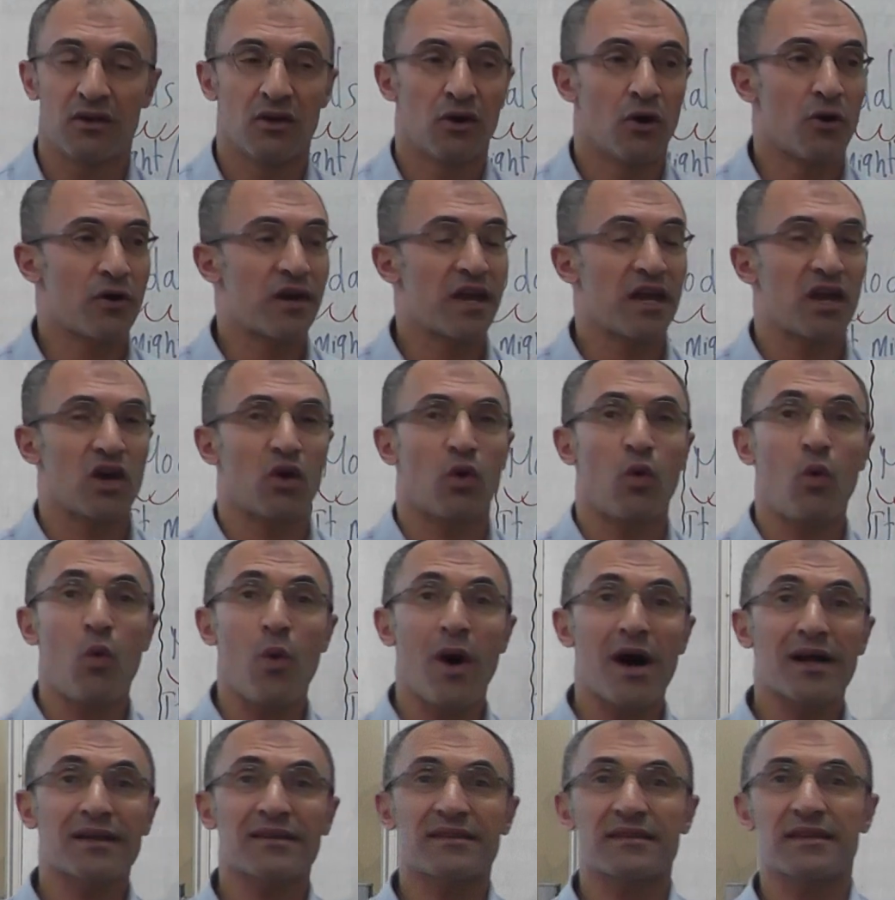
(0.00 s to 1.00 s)
Okay,
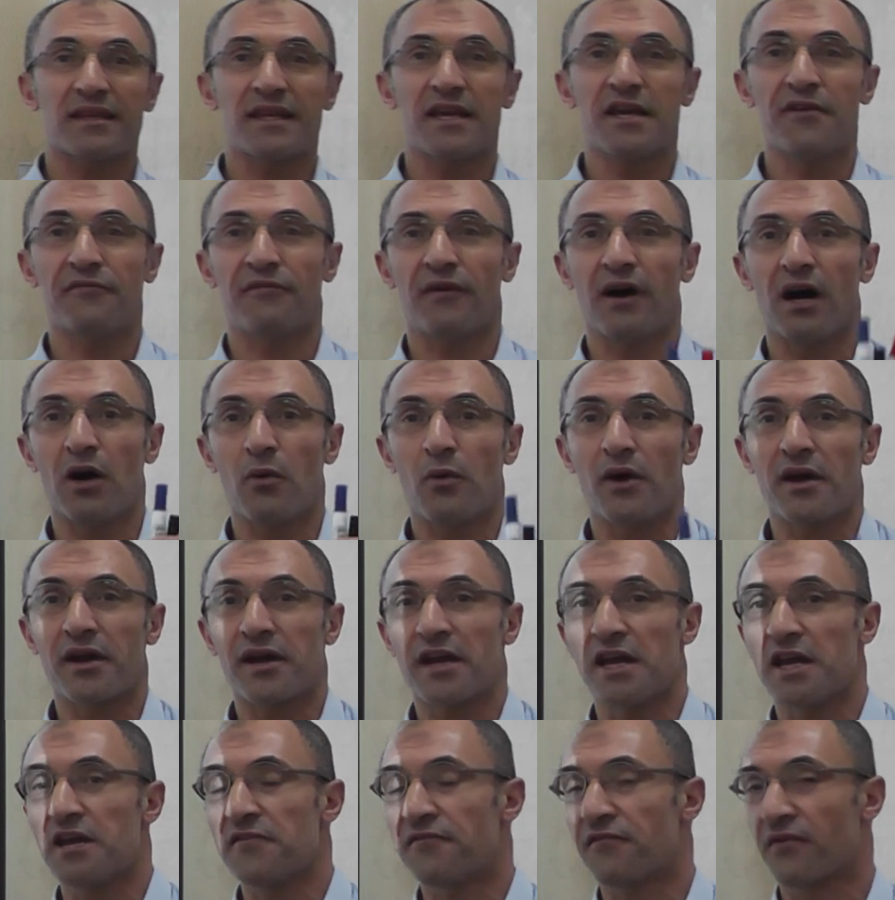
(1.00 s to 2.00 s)
what if
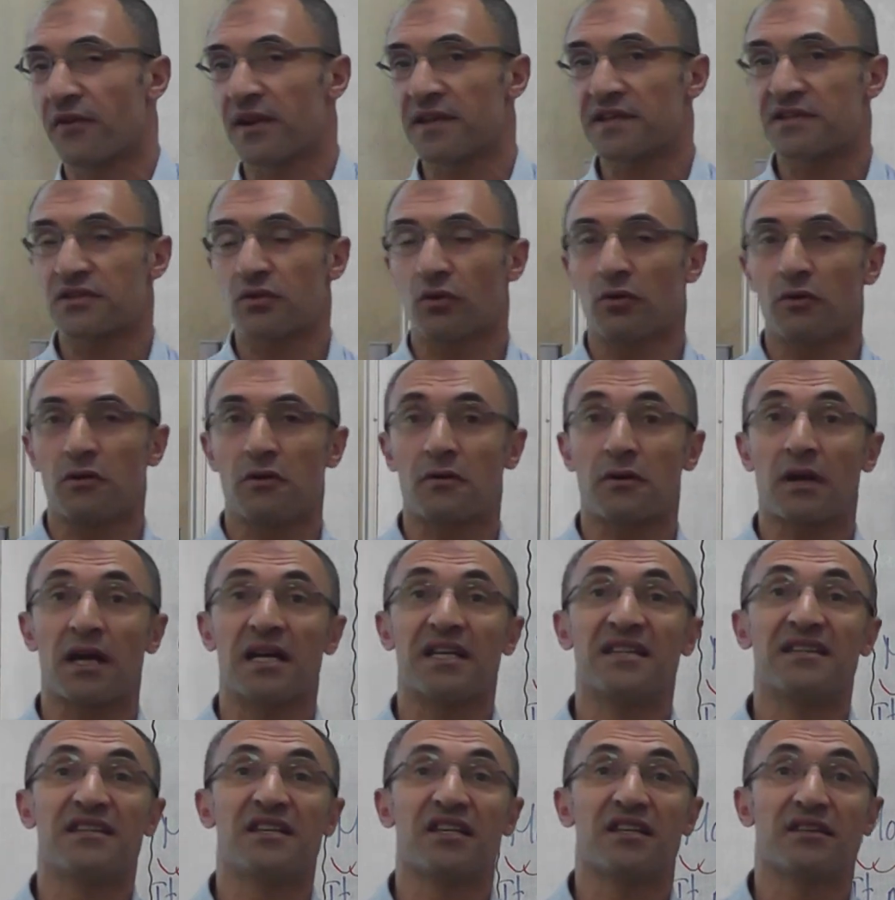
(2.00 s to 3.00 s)
our inference or
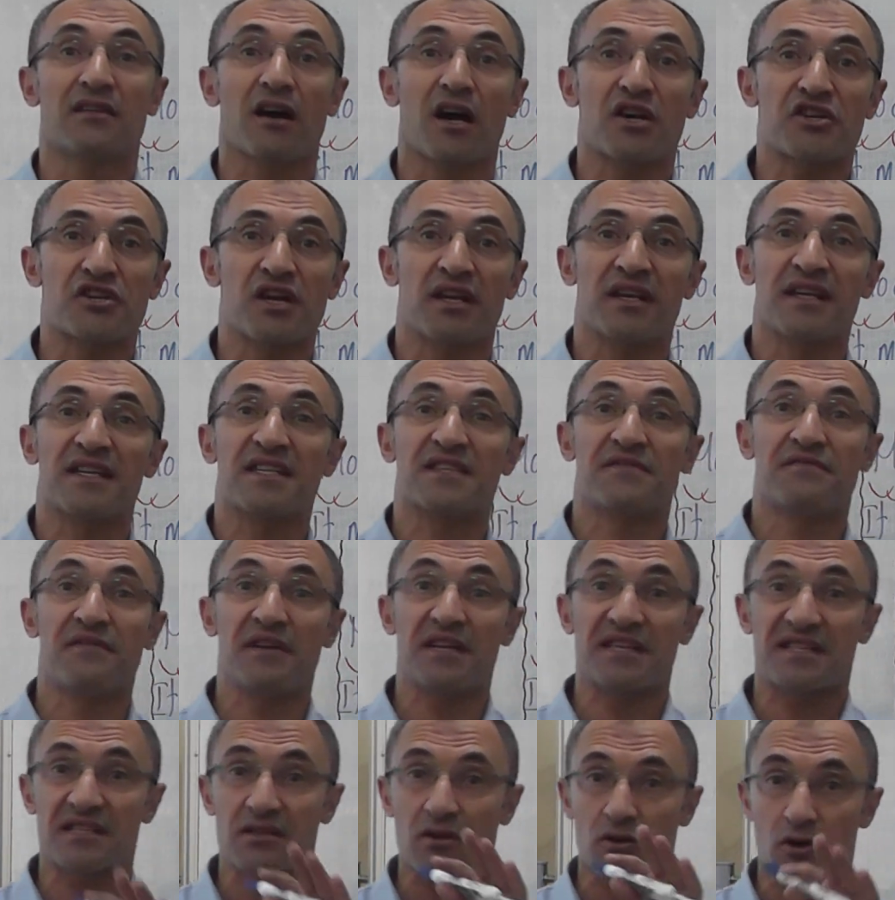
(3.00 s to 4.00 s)
deduction is
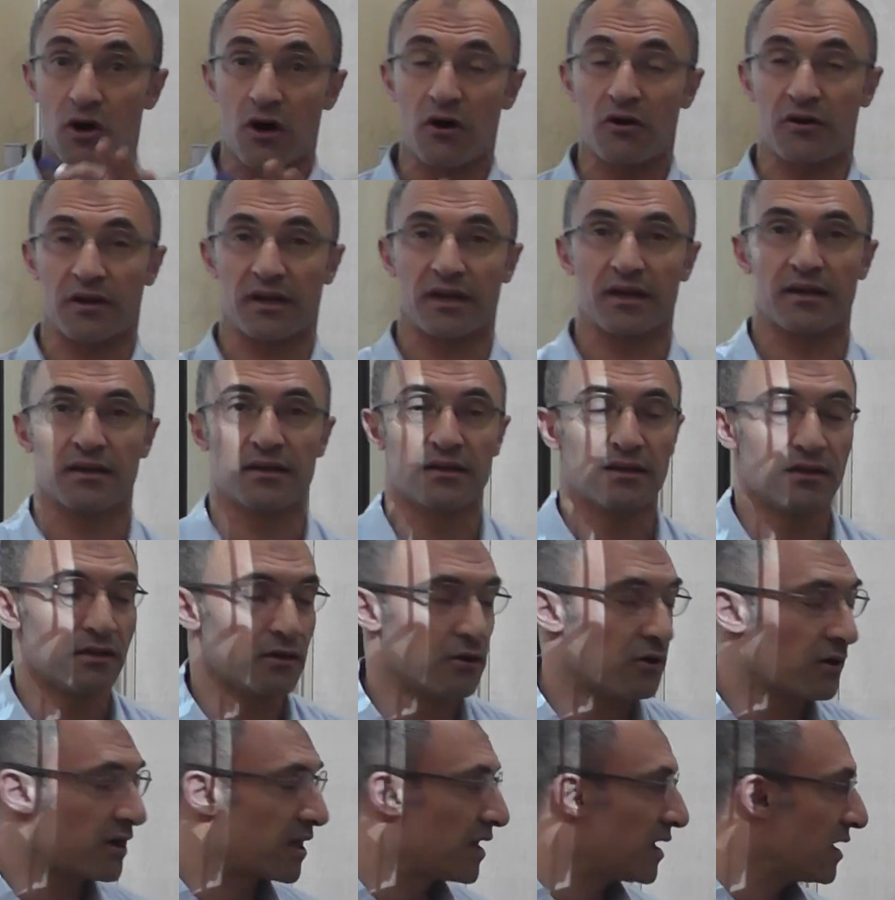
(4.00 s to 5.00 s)
very strong?
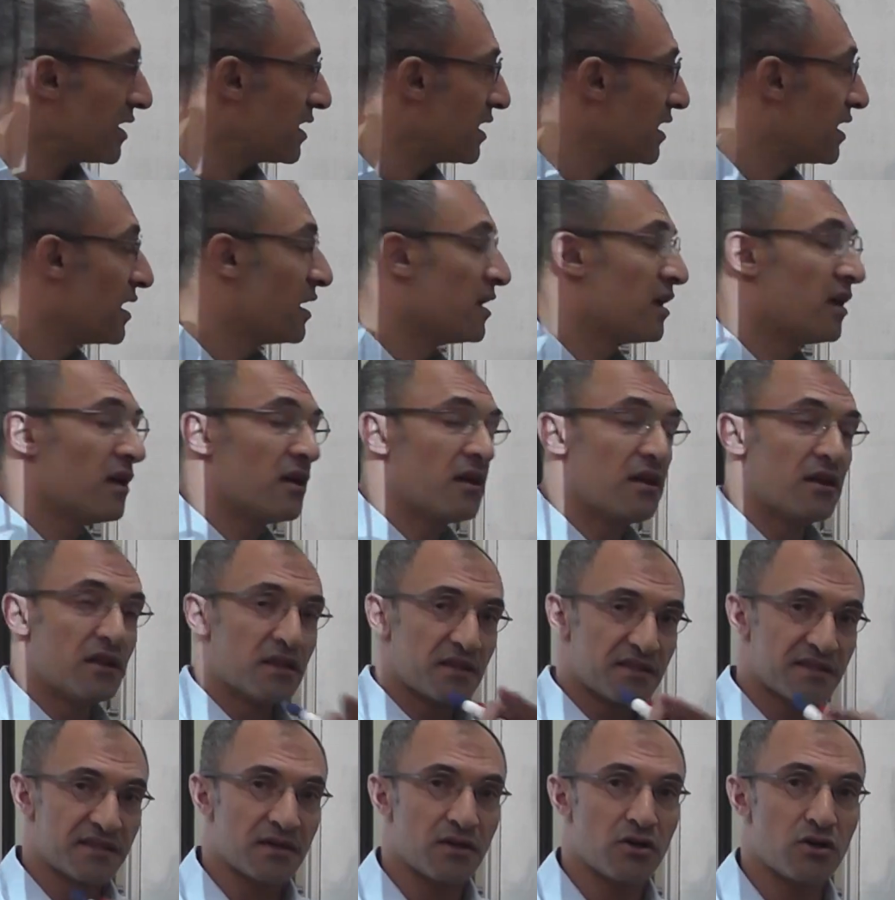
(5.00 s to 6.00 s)
Okay,
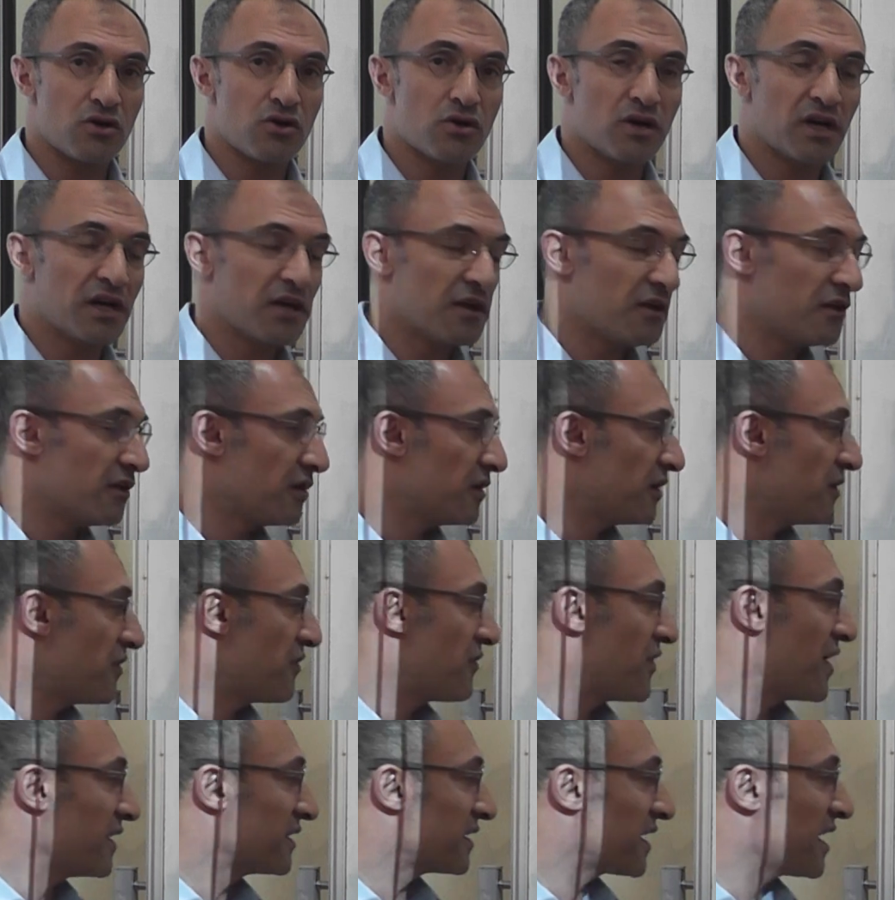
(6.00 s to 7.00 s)
so in
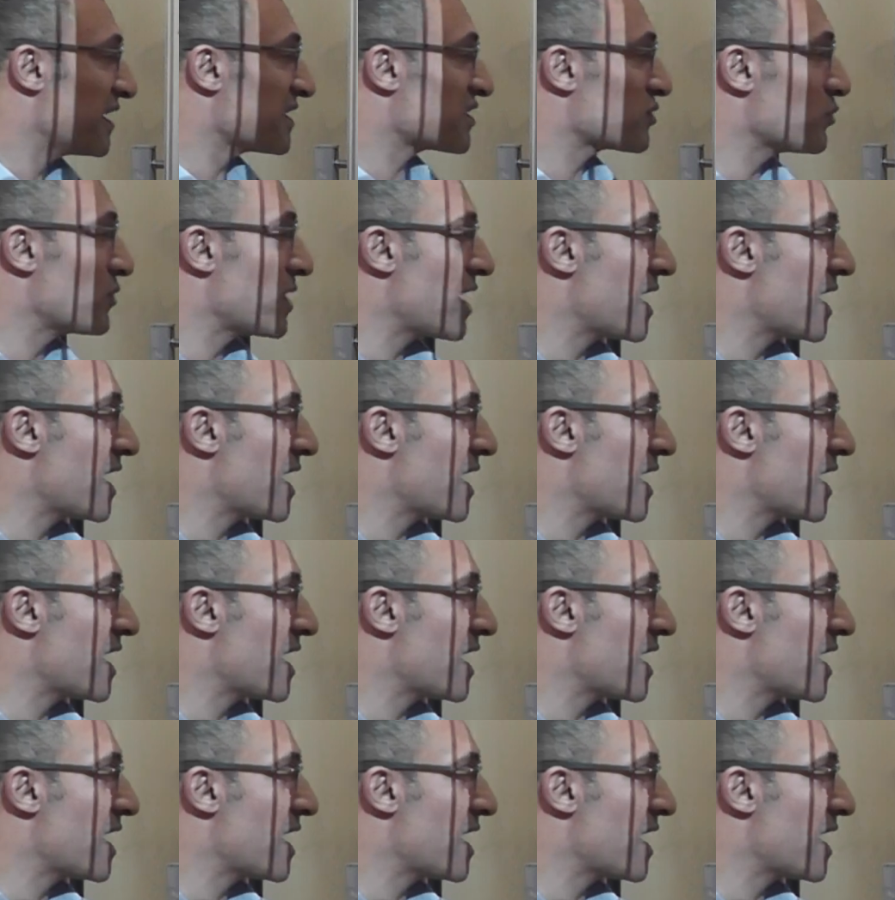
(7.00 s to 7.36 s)
that case we